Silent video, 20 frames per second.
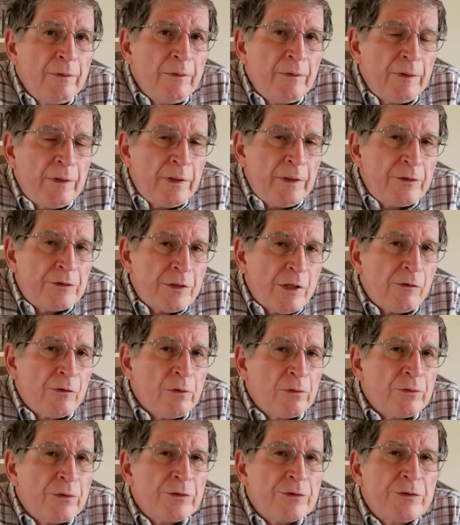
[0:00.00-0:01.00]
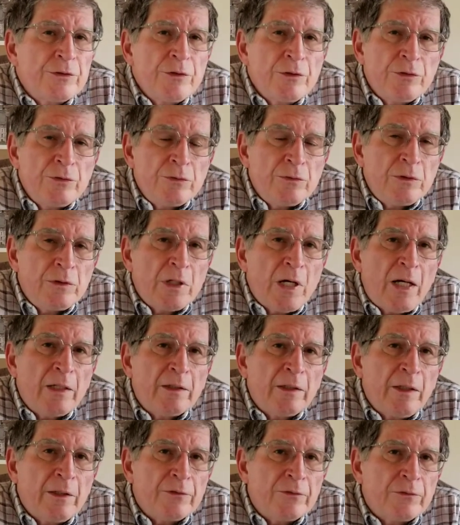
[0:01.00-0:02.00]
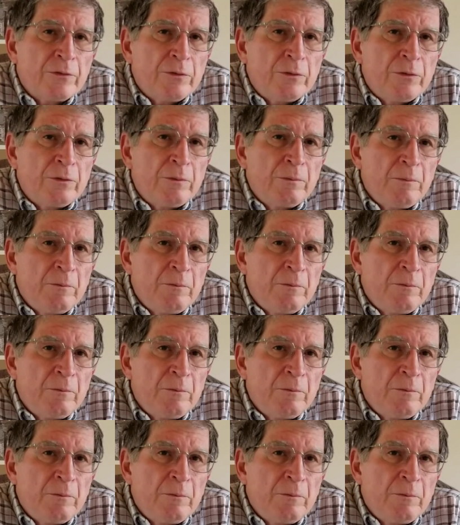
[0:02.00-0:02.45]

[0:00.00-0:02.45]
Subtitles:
the shareholders do not get sued